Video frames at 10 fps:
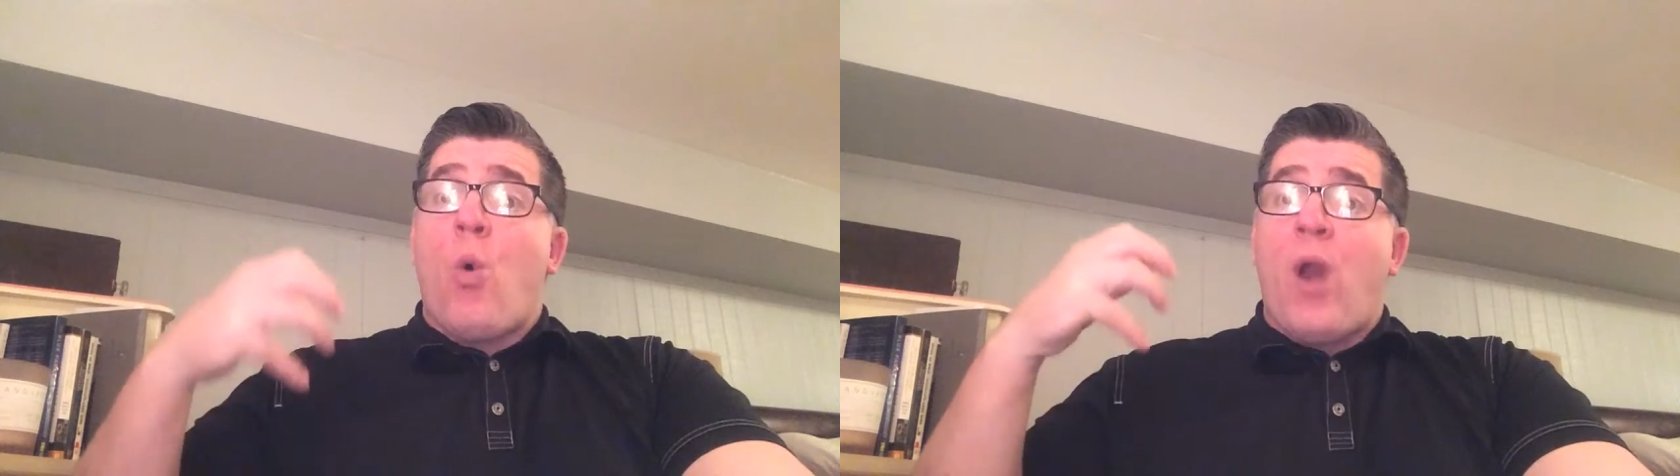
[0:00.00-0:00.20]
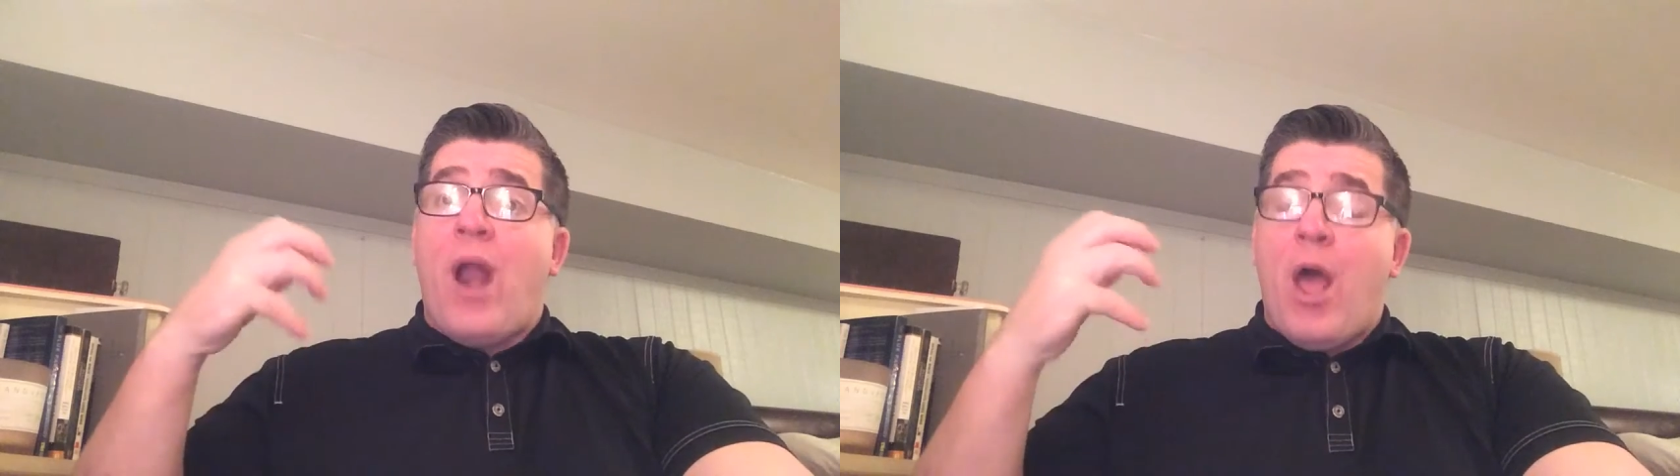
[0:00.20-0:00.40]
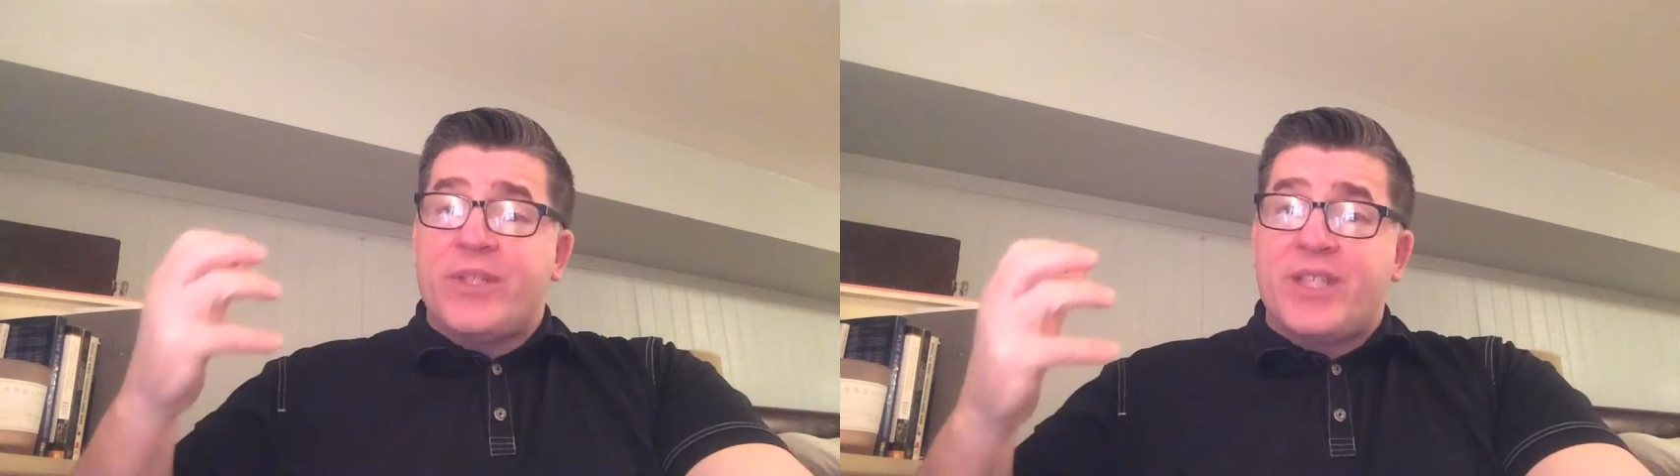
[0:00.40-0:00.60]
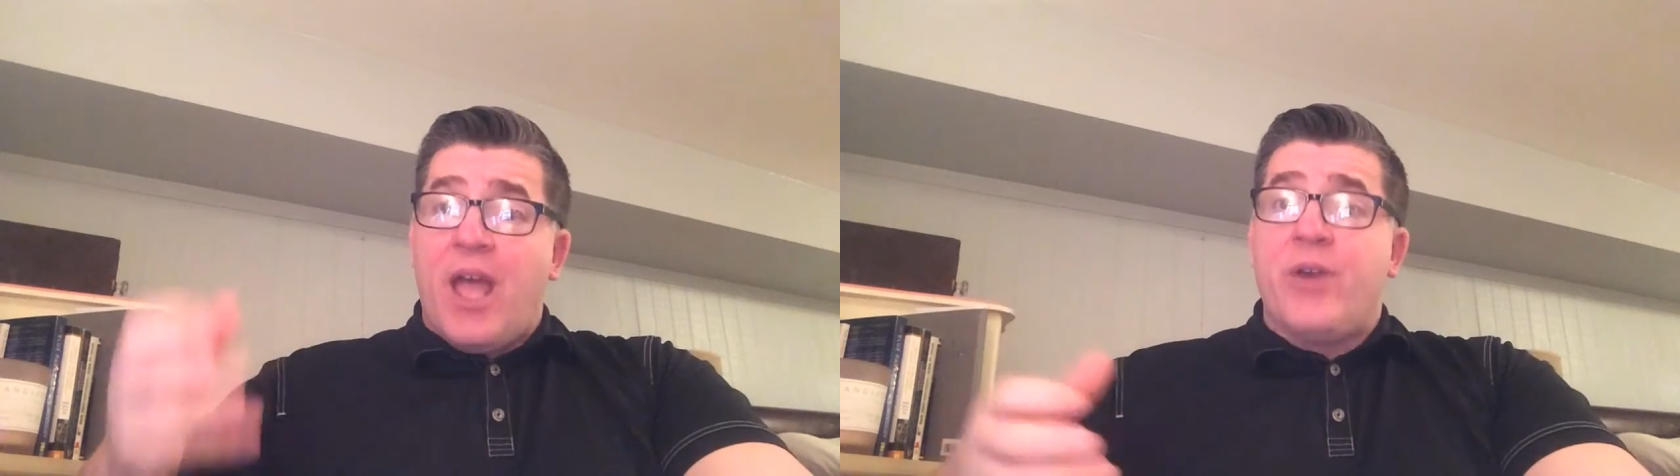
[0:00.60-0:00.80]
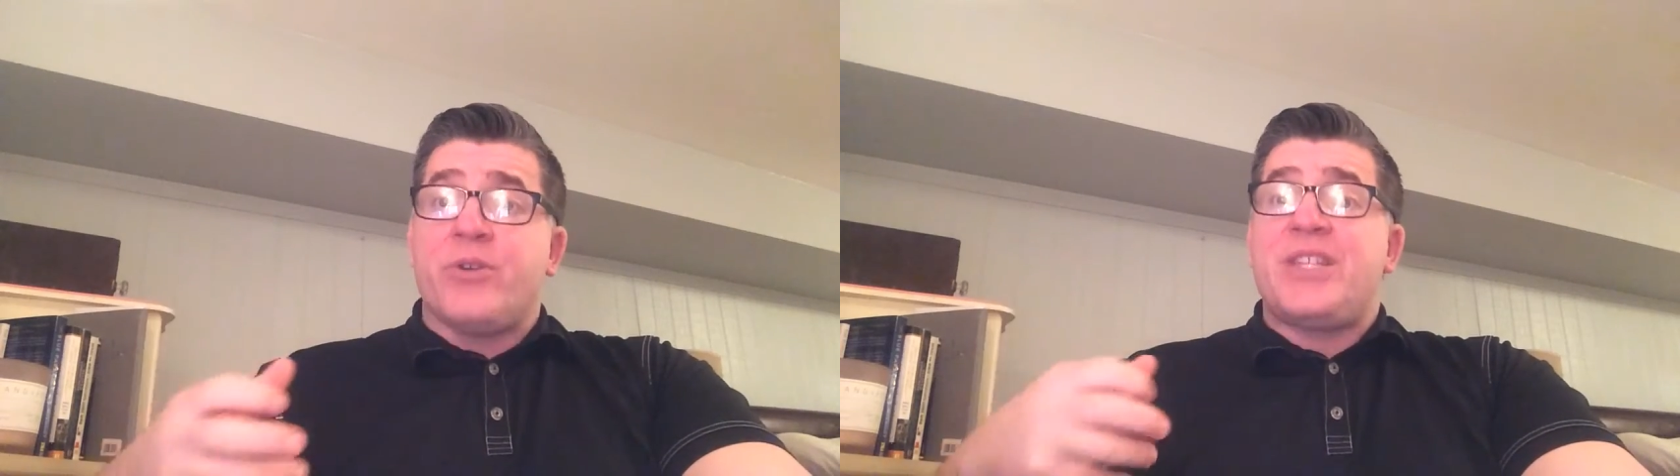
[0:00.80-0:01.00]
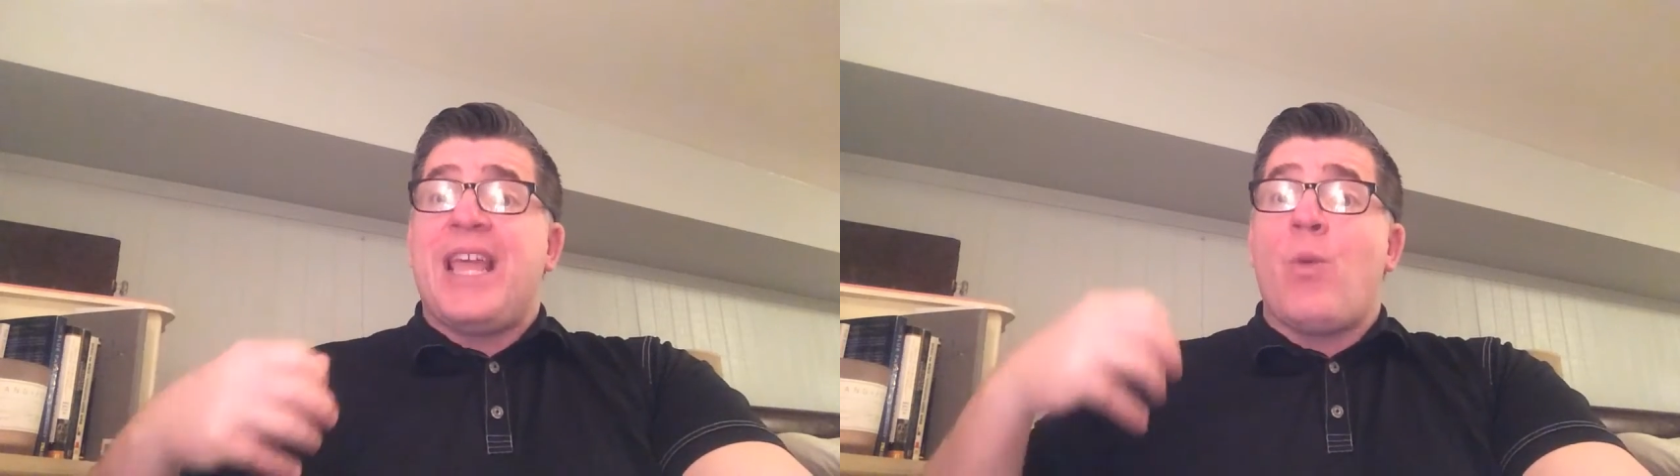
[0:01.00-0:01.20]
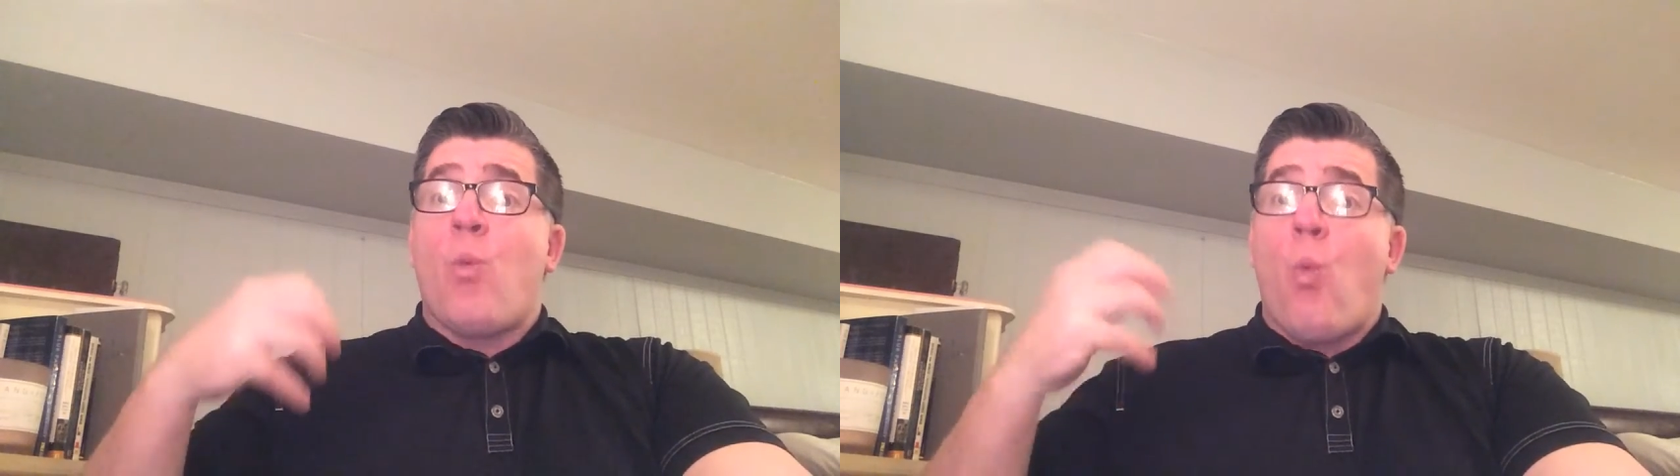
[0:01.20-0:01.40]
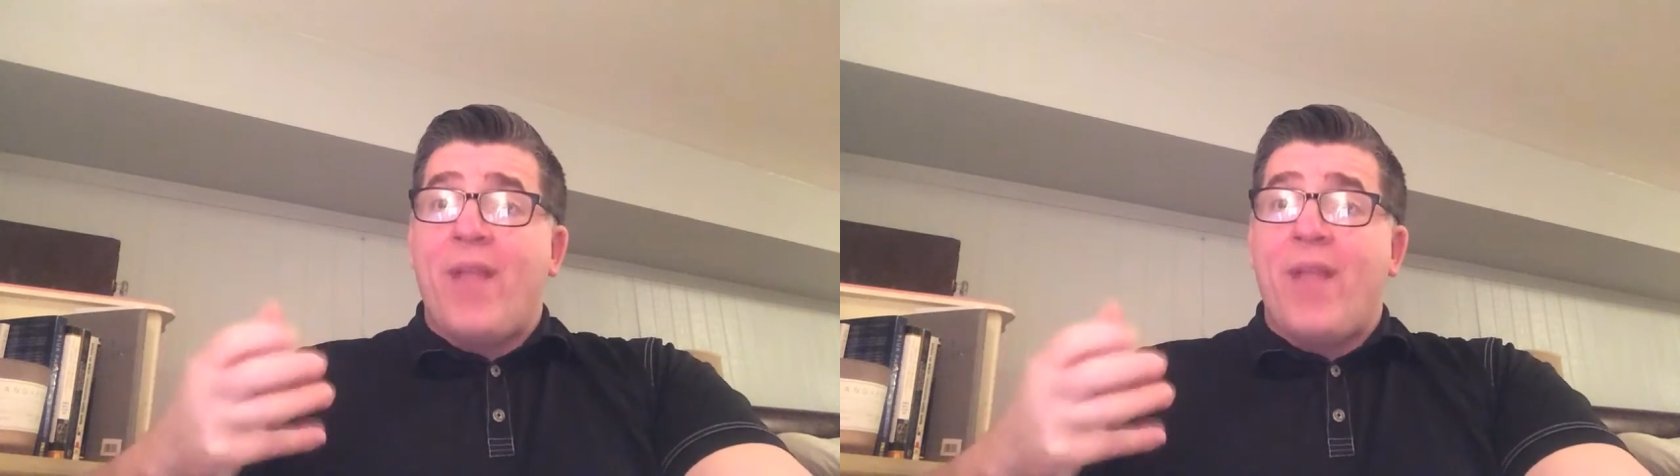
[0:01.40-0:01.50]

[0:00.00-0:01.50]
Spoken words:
or help us to understand